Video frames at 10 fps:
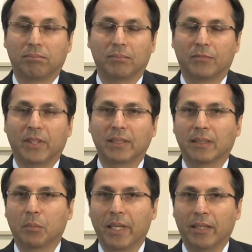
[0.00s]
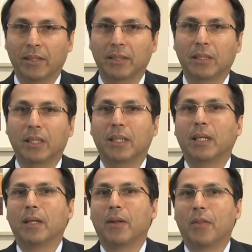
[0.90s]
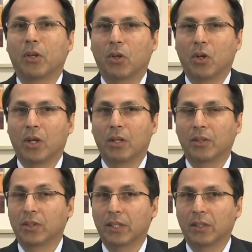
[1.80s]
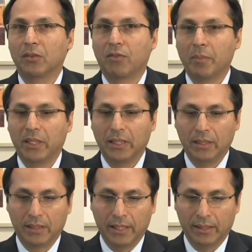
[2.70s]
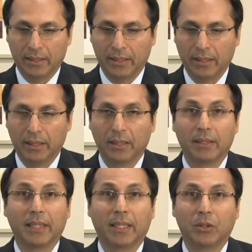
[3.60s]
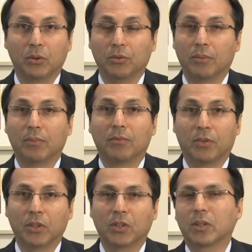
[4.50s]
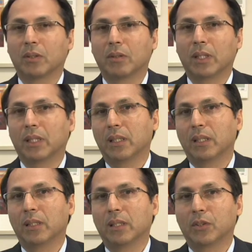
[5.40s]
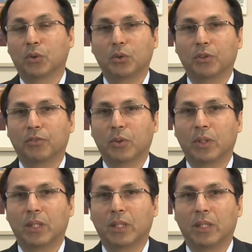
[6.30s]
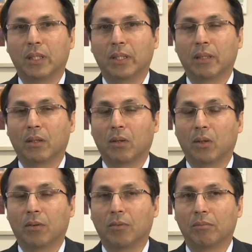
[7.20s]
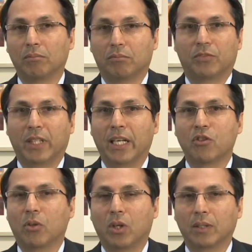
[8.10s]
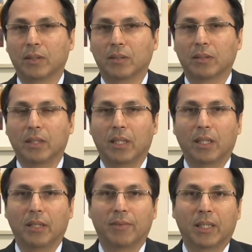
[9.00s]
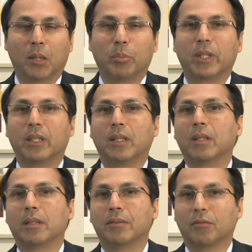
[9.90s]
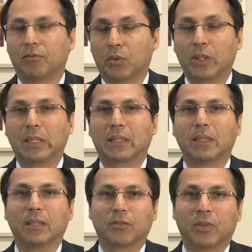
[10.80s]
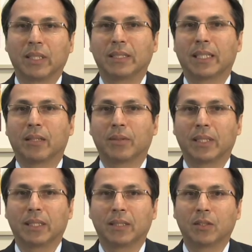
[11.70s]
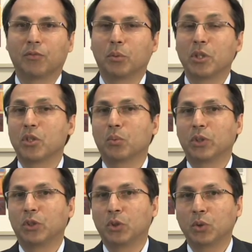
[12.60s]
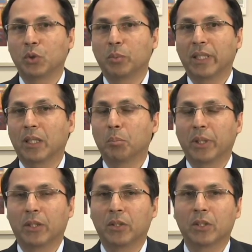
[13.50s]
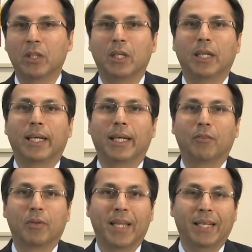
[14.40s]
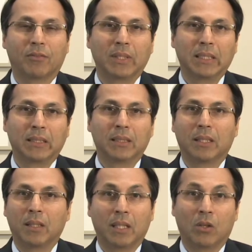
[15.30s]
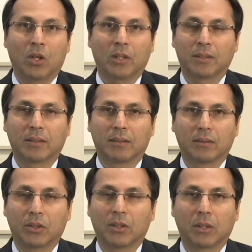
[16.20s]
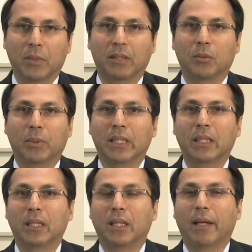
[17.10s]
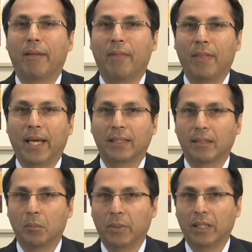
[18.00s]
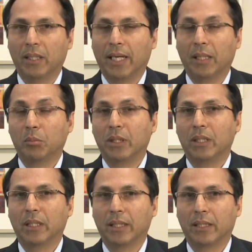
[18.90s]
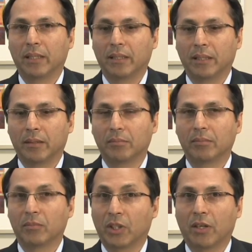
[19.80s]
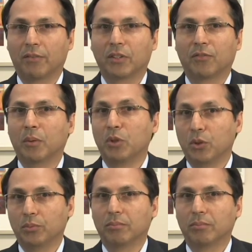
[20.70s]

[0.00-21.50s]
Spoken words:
finds out about it, there are certain remedies that they can do. First, they can sue you for the financial losses. If the company, for instance, finds out that this information was used by a competitor and for that reason they lost a certain amount of money, that money can be recovered from you.